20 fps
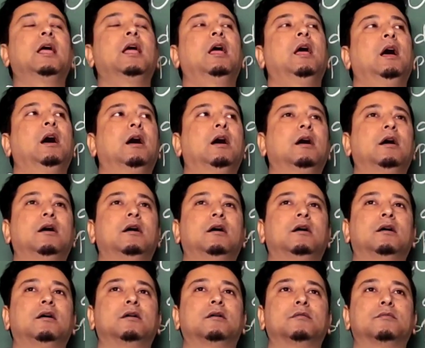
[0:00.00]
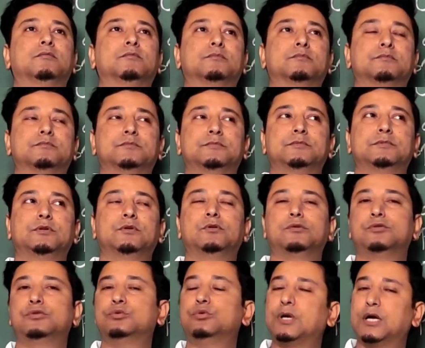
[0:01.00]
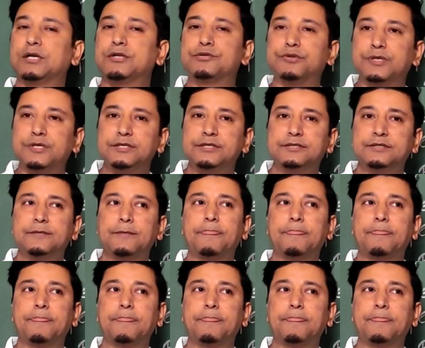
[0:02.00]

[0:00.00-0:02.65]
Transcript: two countries,